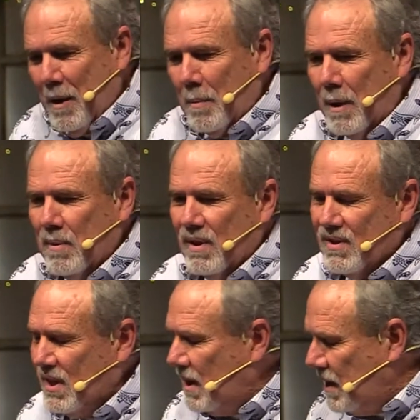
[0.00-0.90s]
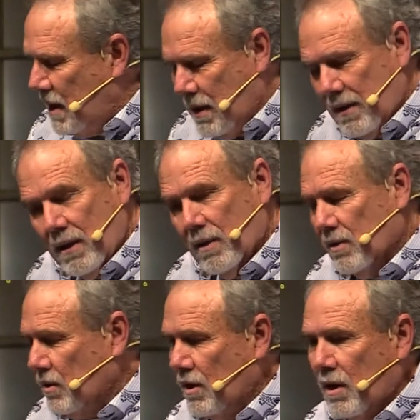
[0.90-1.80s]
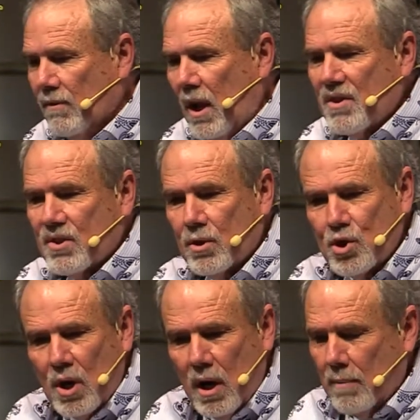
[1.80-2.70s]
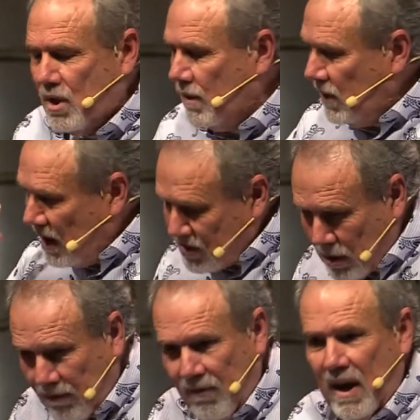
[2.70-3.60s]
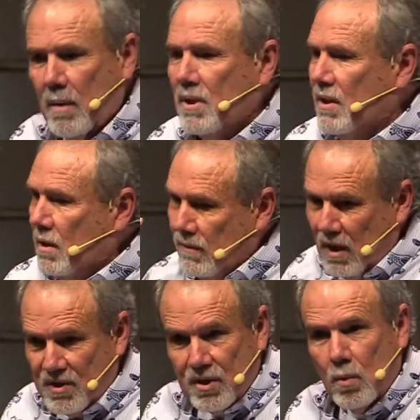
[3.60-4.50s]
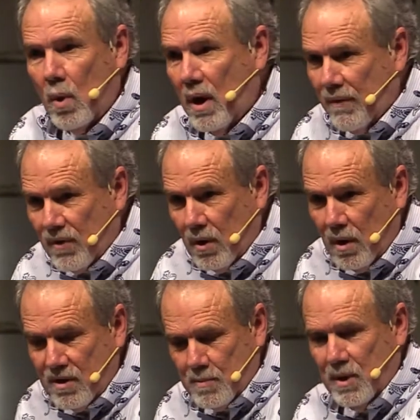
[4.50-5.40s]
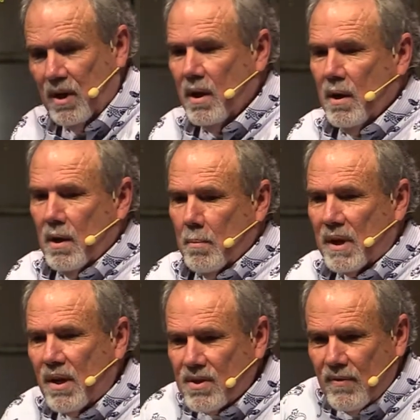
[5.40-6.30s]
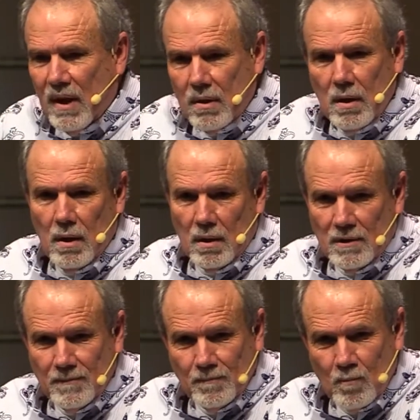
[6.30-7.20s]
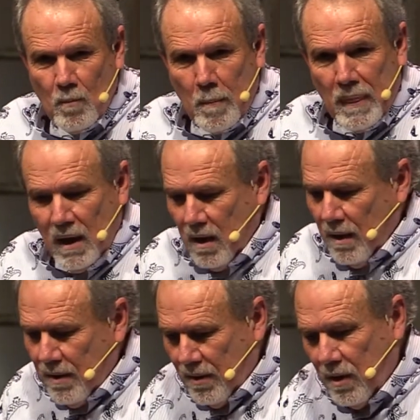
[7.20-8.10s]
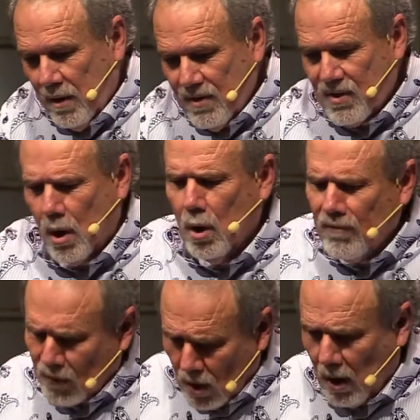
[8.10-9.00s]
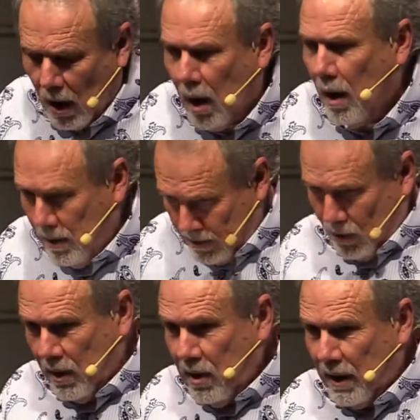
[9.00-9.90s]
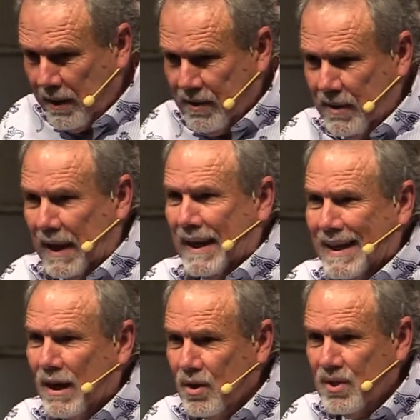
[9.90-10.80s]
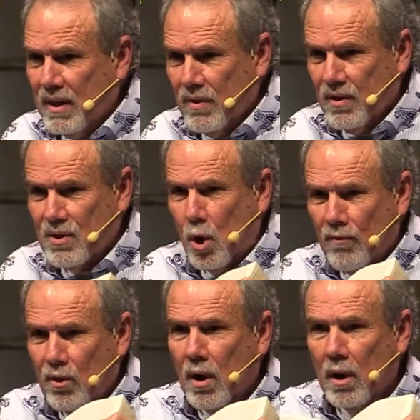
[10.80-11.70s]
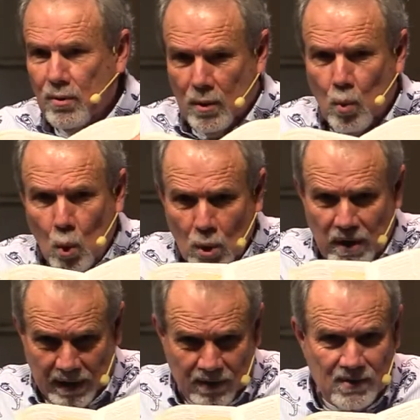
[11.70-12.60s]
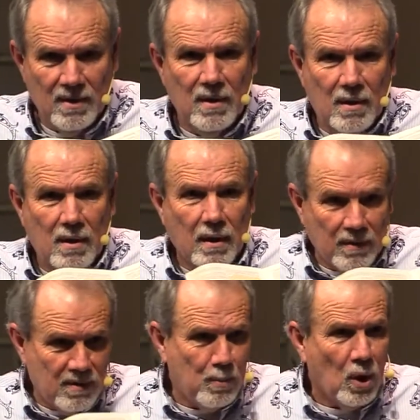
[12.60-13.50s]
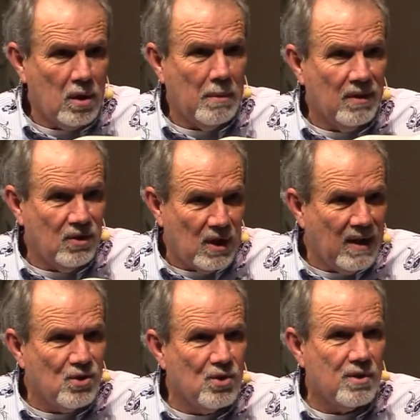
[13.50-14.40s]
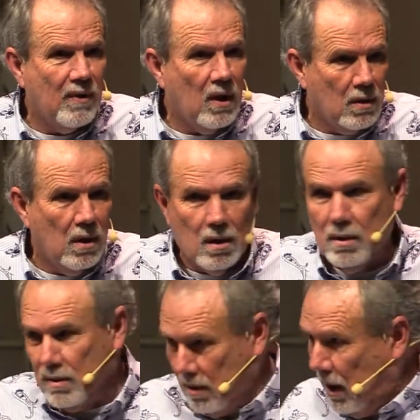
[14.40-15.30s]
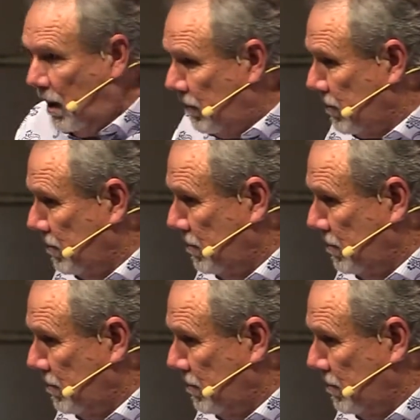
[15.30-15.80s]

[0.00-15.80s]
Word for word: people that said, yeah, you know, that have lost their job, that have lost their family, that have lost their wife, their husband, because of alcohol. There is over a hundred, I can, I can guarantee you there's over a hundred warnings in this book about the dangers of alcohol in your life.